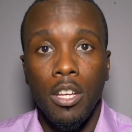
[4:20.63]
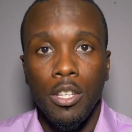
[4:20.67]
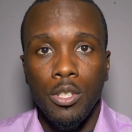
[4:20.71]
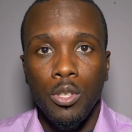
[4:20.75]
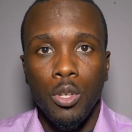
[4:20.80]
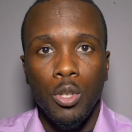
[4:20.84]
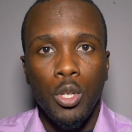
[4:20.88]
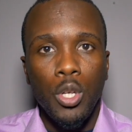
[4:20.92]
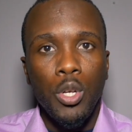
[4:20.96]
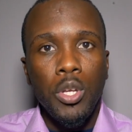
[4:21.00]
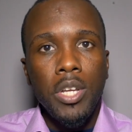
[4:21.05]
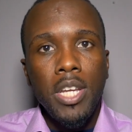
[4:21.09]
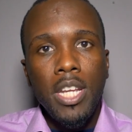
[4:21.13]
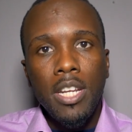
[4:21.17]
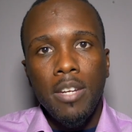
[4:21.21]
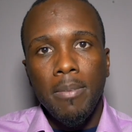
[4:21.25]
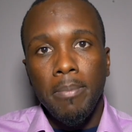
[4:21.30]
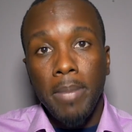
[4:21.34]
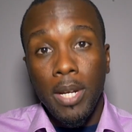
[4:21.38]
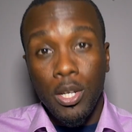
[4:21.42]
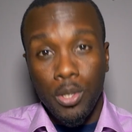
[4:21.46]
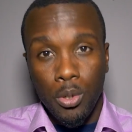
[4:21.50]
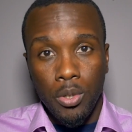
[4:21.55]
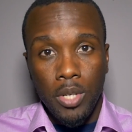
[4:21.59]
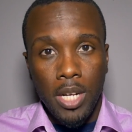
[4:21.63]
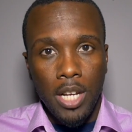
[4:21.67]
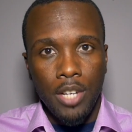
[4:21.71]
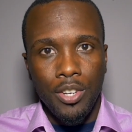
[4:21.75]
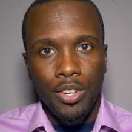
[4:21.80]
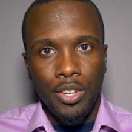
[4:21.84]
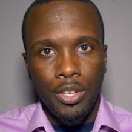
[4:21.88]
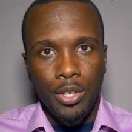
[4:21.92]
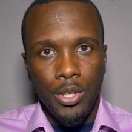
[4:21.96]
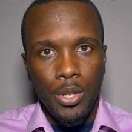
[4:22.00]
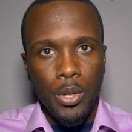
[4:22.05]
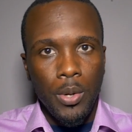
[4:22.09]
So you need to make sure
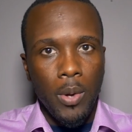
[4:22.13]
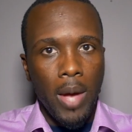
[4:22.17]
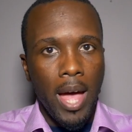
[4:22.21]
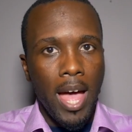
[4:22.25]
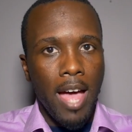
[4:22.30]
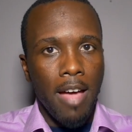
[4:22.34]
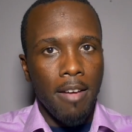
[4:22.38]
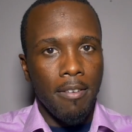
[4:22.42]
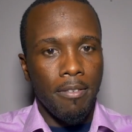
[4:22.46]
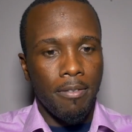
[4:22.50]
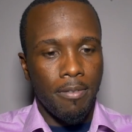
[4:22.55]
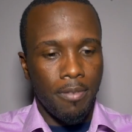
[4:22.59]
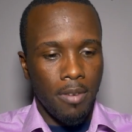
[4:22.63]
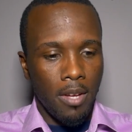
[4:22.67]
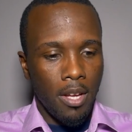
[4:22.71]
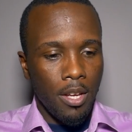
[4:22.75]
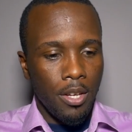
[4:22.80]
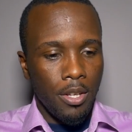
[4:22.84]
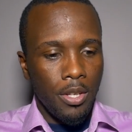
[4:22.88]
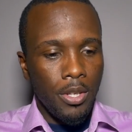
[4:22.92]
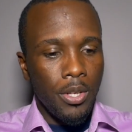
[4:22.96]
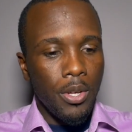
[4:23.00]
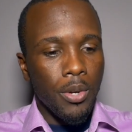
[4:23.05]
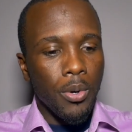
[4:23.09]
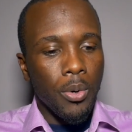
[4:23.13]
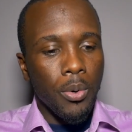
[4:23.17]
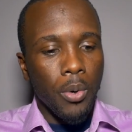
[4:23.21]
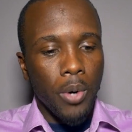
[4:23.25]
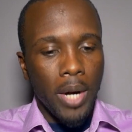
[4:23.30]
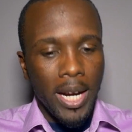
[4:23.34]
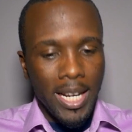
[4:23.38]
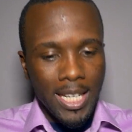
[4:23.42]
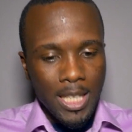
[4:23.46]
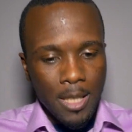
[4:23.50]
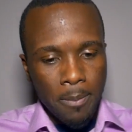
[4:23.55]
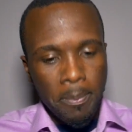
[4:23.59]
that you have your
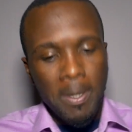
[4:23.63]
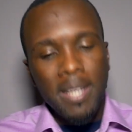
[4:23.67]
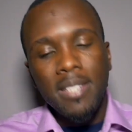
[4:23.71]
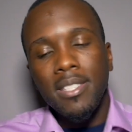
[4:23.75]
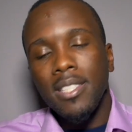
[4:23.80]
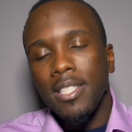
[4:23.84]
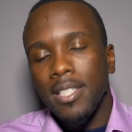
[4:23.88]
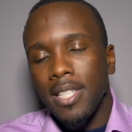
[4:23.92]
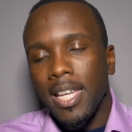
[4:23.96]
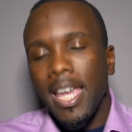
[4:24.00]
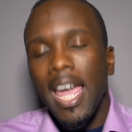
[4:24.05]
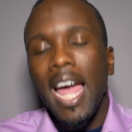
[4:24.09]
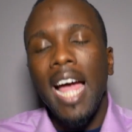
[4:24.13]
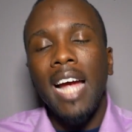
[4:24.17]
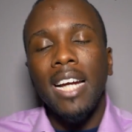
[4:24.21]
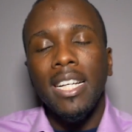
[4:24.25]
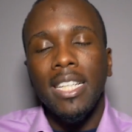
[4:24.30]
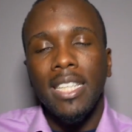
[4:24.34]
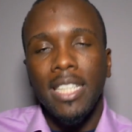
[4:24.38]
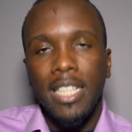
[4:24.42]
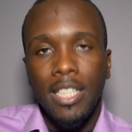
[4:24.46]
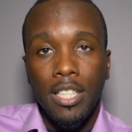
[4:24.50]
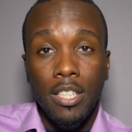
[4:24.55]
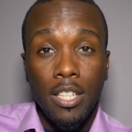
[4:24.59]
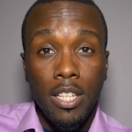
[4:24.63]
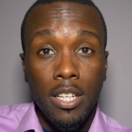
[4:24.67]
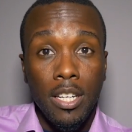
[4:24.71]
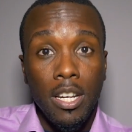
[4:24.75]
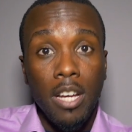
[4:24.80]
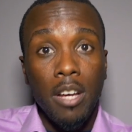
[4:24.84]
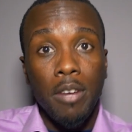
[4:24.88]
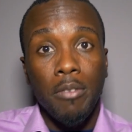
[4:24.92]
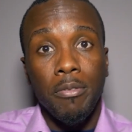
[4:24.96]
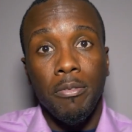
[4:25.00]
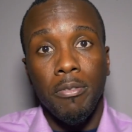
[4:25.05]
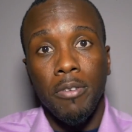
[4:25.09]
expenses calculated
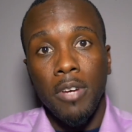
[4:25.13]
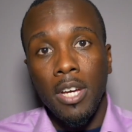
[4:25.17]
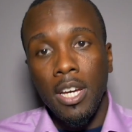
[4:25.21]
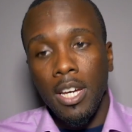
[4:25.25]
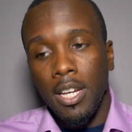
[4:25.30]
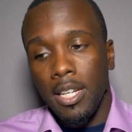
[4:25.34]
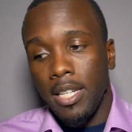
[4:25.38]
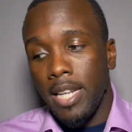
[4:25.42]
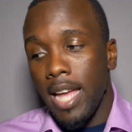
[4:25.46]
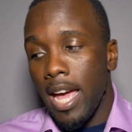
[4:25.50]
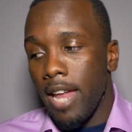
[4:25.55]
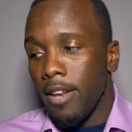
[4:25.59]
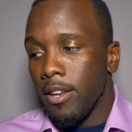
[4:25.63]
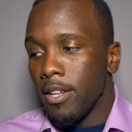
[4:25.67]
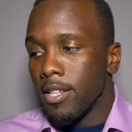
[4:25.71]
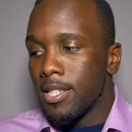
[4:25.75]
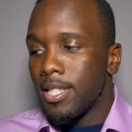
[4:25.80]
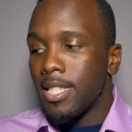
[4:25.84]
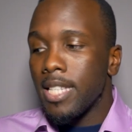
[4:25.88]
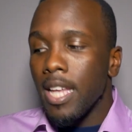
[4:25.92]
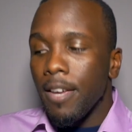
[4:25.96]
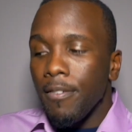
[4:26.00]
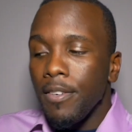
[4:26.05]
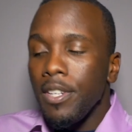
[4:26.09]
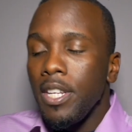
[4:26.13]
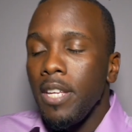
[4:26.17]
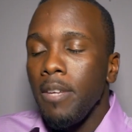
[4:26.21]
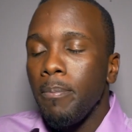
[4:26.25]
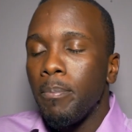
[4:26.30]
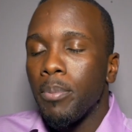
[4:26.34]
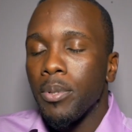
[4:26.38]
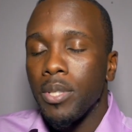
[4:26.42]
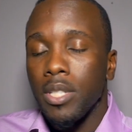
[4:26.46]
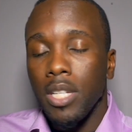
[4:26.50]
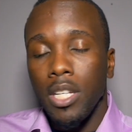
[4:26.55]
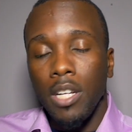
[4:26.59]
enough that
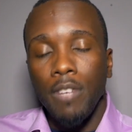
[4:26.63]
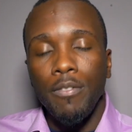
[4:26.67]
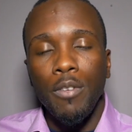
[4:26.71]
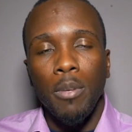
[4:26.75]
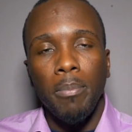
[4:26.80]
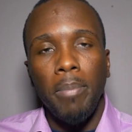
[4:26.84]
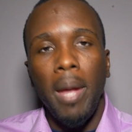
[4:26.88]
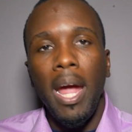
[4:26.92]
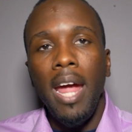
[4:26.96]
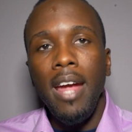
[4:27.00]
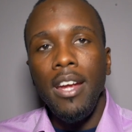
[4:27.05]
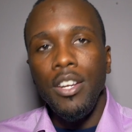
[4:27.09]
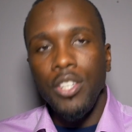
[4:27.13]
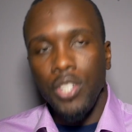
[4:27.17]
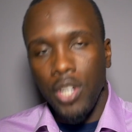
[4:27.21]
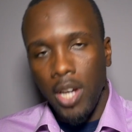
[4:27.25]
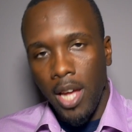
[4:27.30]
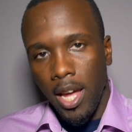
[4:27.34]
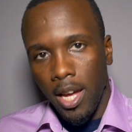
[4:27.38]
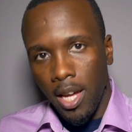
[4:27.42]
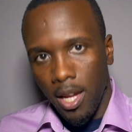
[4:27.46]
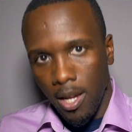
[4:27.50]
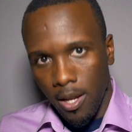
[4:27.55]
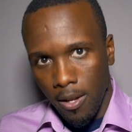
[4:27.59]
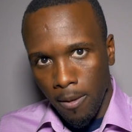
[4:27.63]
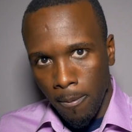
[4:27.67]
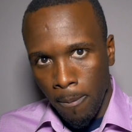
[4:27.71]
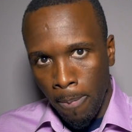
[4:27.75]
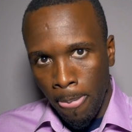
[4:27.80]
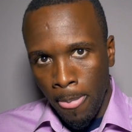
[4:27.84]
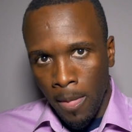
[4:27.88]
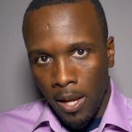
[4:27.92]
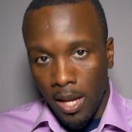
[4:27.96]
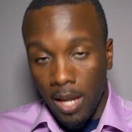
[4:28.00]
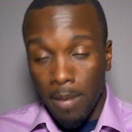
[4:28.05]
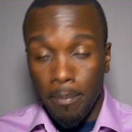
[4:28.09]
70% of your paycheck
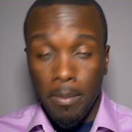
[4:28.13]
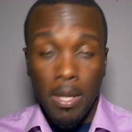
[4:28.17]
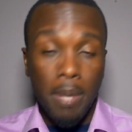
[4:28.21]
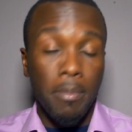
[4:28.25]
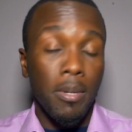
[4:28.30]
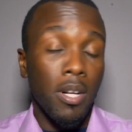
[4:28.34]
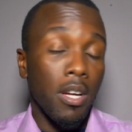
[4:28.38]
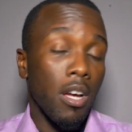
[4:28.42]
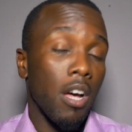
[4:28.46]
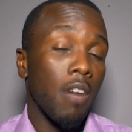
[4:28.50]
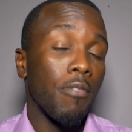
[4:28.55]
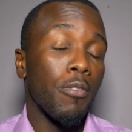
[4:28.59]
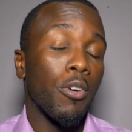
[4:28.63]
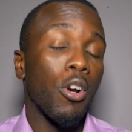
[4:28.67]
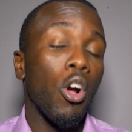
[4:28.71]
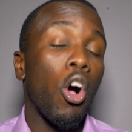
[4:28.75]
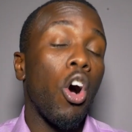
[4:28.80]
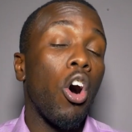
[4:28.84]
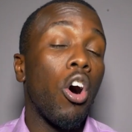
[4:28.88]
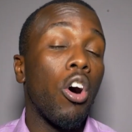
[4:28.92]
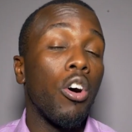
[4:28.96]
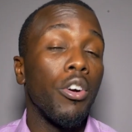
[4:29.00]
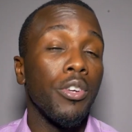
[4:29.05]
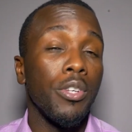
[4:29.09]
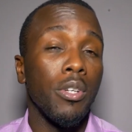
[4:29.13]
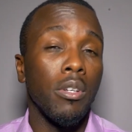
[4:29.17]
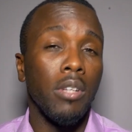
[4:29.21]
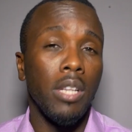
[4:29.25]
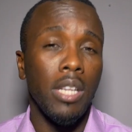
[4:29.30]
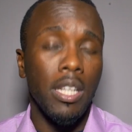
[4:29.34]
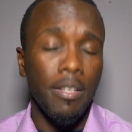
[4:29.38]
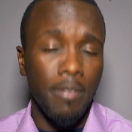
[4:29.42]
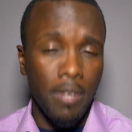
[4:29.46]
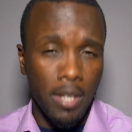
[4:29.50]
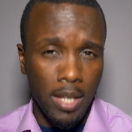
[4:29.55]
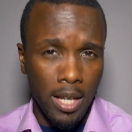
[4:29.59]
can be able to cover all your
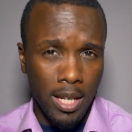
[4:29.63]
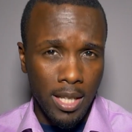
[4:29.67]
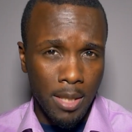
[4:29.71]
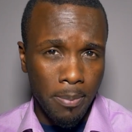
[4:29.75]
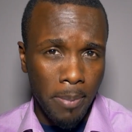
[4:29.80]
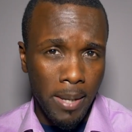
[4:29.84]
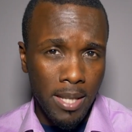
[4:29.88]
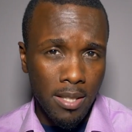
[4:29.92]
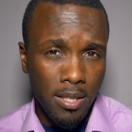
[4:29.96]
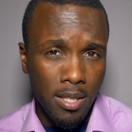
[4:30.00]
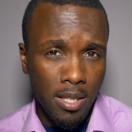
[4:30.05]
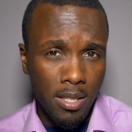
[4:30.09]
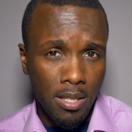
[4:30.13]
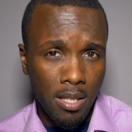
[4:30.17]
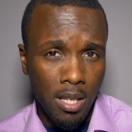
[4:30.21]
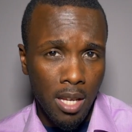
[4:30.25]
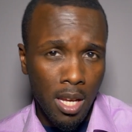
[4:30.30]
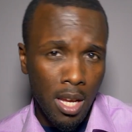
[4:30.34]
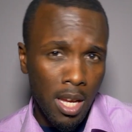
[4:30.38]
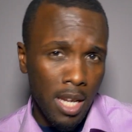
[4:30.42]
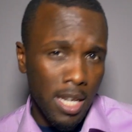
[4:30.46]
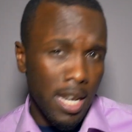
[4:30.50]
living expenses.